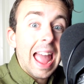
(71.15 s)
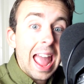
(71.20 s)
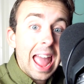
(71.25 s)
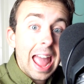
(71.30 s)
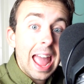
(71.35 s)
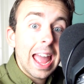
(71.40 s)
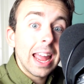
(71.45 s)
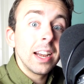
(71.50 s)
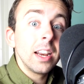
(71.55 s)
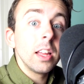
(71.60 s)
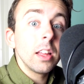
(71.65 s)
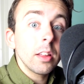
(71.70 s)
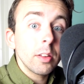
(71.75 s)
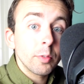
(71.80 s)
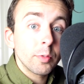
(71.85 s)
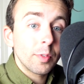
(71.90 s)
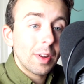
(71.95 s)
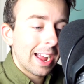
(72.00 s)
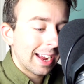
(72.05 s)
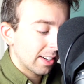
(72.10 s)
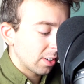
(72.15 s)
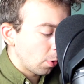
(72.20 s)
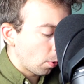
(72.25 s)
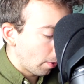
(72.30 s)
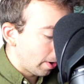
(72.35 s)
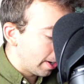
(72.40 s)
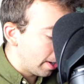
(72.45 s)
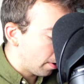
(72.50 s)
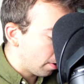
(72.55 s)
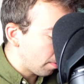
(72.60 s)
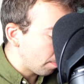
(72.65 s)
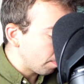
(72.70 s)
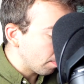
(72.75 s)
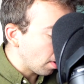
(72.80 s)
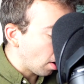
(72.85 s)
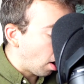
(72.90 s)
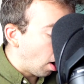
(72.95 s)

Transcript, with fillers: n factorial,